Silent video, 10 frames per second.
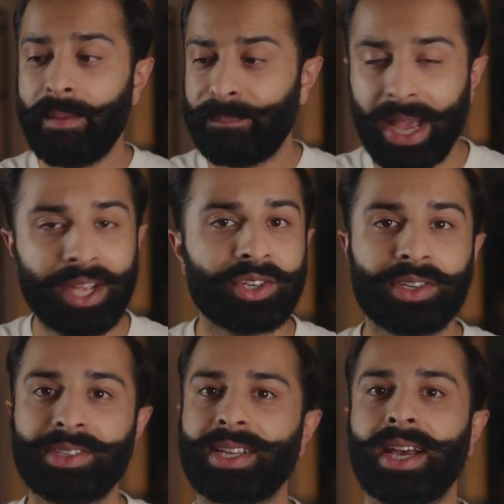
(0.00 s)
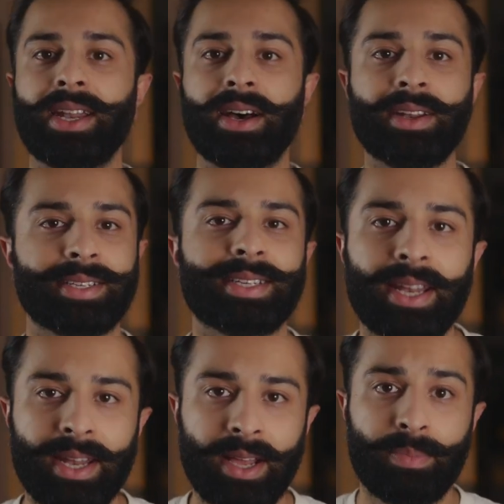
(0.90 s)
patience, and
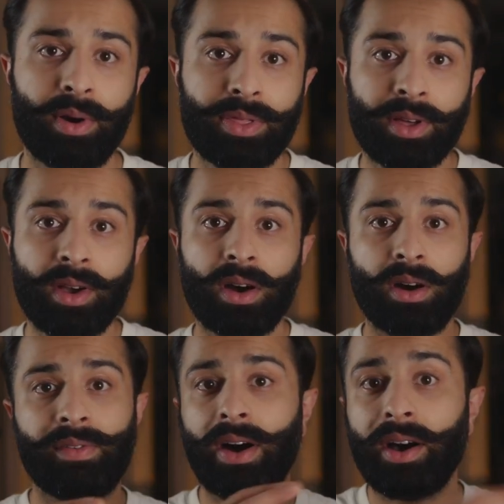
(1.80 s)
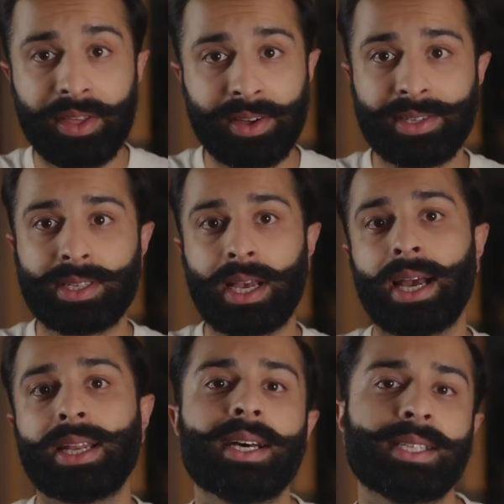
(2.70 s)
understanding, both of others
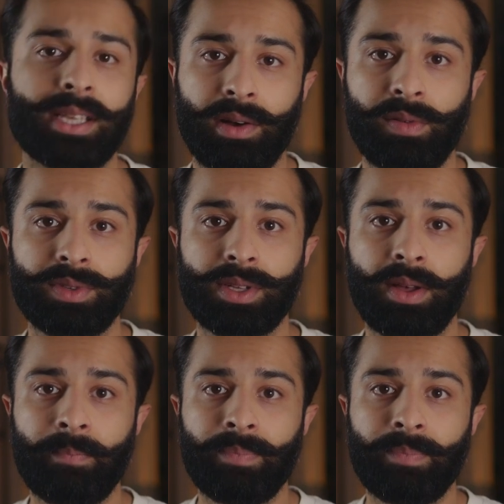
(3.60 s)
and ourselves.